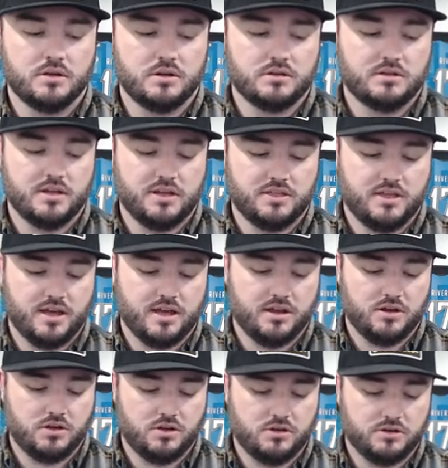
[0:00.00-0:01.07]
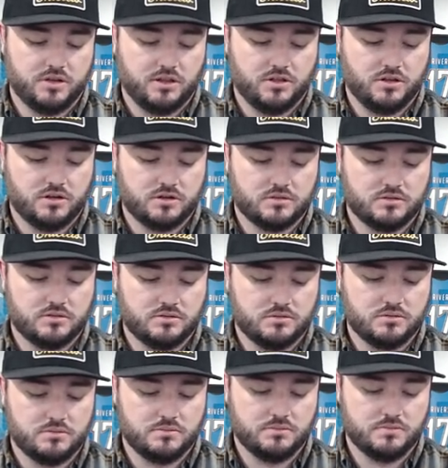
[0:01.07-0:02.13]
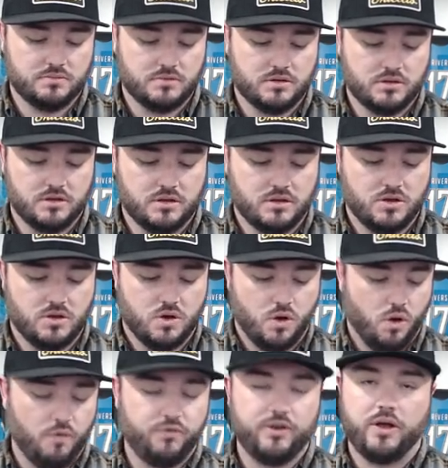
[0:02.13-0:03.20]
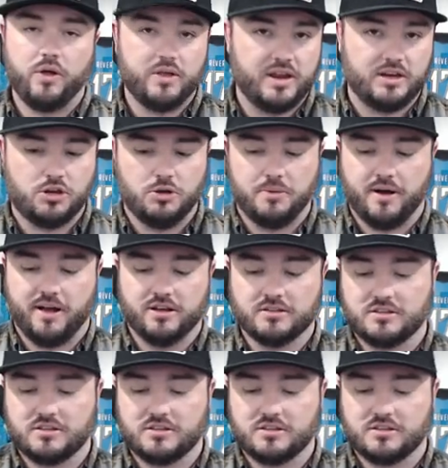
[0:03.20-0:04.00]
Take that all day long. Hopefully I only need two piles.